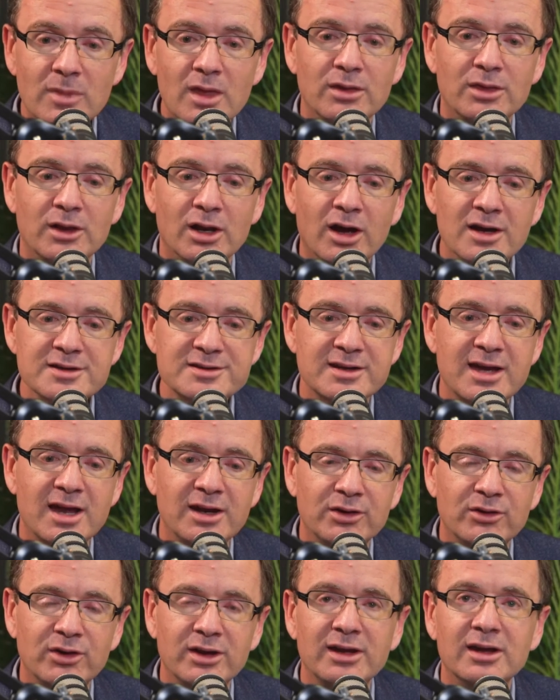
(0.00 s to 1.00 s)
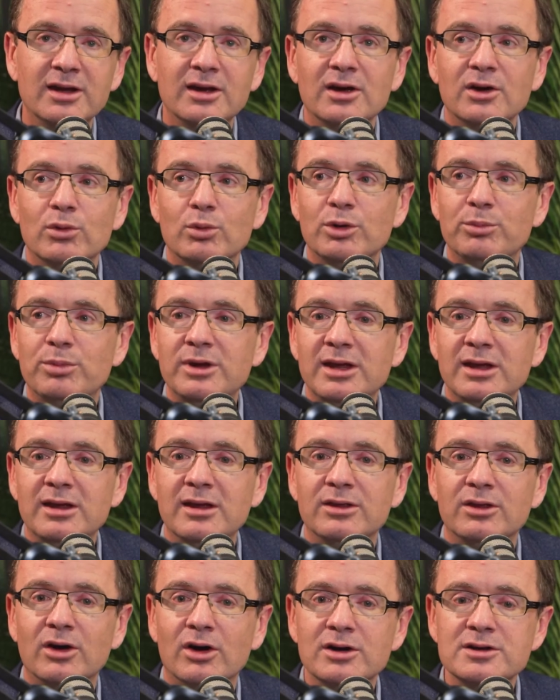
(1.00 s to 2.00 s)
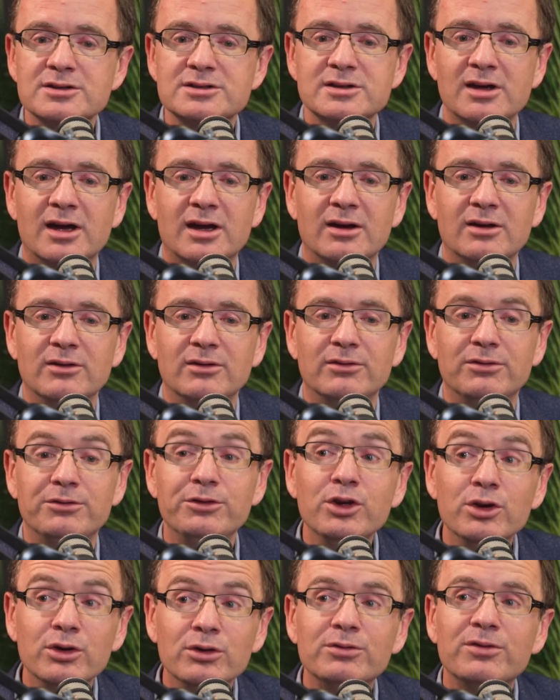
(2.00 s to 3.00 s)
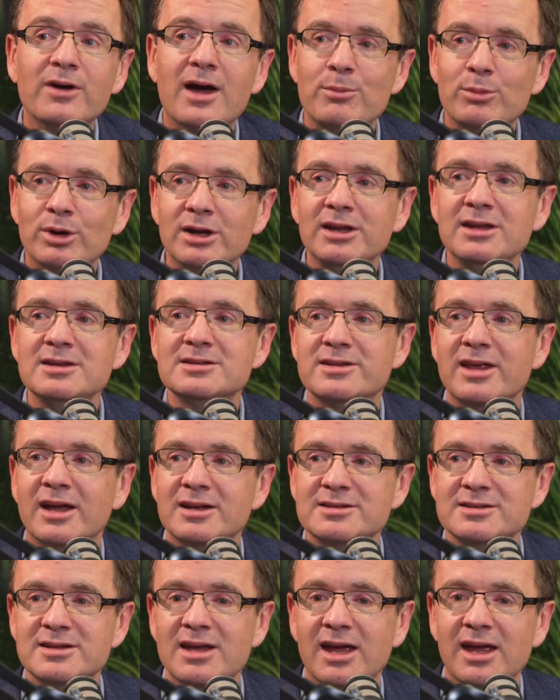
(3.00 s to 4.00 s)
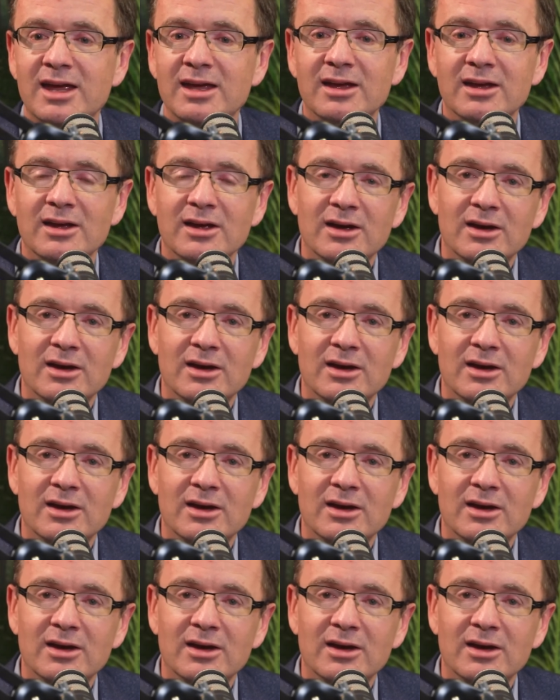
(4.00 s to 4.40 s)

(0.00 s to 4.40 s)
The last category would be those few families that say,